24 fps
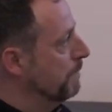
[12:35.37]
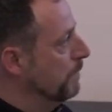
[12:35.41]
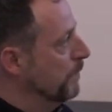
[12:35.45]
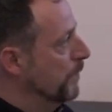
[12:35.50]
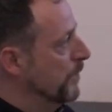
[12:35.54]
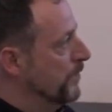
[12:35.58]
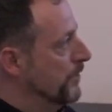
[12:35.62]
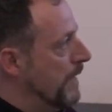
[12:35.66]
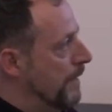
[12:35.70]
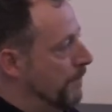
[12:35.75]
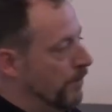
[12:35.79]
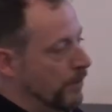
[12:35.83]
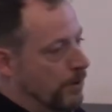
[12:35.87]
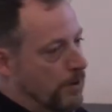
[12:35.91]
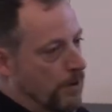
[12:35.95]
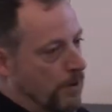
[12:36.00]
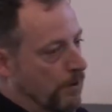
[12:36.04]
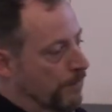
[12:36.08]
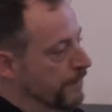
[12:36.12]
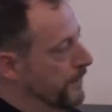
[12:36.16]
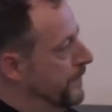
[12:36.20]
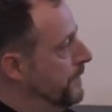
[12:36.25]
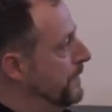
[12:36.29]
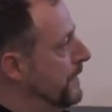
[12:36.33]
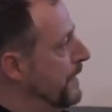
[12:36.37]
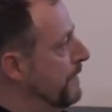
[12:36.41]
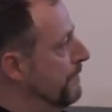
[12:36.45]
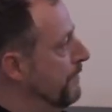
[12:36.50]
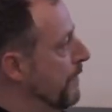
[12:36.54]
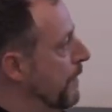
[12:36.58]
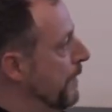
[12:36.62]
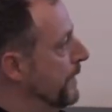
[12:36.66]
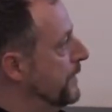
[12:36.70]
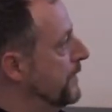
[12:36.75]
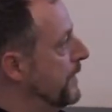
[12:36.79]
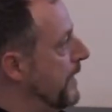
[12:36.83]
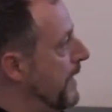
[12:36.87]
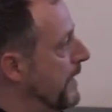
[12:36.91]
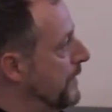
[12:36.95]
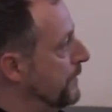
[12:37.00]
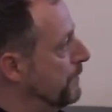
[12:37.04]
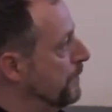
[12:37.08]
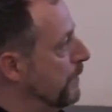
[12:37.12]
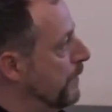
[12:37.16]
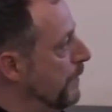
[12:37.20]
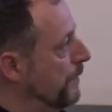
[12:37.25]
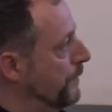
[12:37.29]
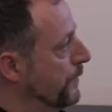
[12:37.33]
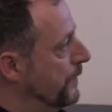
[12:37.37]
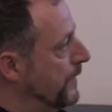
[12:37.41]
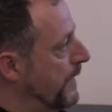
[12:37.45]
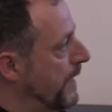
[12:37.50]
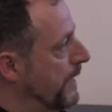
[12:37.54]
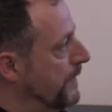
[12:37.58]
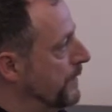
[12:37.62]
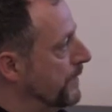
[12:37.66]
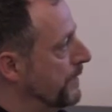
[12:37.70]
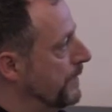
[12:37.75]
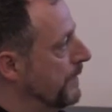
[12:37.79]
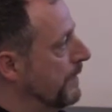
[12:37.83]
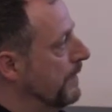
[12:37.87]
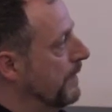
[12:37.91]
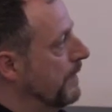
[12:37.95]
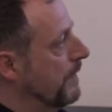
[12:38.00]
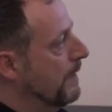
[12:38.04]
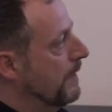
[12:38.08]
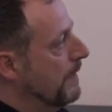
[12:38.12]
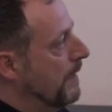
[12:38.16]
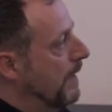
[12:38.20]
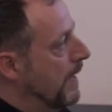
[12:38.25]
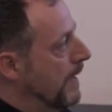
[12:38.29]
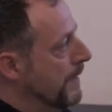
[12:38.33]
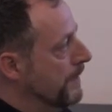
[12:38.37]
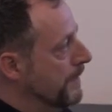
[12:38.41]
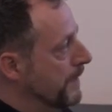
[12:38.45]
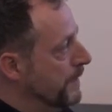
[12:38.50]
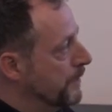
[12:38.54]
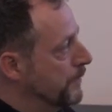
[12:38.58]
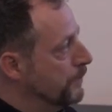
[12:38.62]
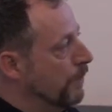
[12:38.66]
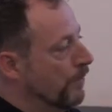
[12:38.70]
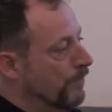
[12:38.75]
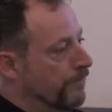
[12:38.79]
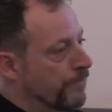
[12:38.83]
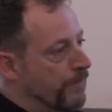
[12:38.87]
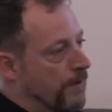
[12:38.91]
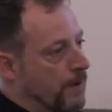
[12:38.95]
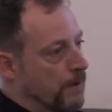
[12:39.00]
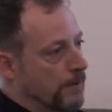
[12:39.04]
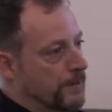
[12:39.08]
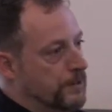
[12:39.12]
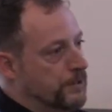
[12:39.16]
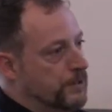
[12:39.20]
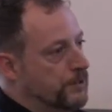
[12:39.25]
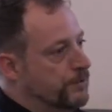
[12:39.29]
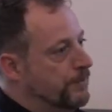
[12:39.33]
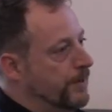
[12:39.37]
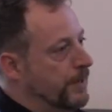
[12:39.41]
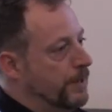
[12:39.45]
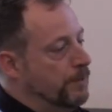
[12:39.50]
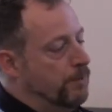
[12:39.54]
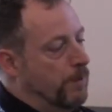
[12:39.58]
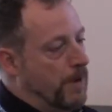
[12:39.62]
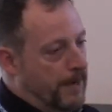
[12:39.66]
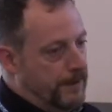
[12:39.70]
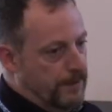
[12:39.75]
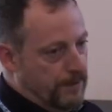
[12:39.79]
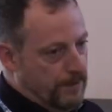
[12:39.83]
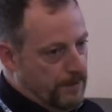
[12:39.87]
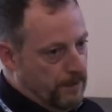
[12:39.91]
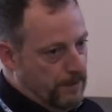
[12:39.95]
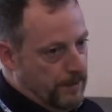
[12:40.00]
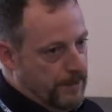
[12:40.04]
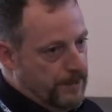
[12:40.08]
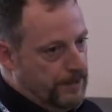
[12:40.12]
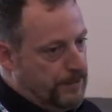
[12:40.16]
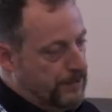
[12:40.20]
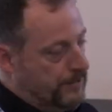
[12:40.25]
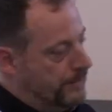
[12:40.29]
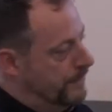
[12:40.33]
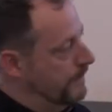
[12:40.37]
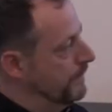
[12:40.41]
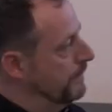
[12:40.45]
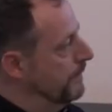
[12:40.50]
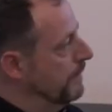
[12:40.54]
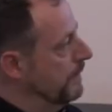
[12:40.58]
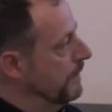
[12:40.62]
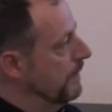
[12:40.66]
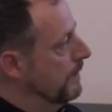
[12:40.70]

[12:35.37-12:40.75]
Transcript: which I will call the devolatilized process, and this will follow strict white noise,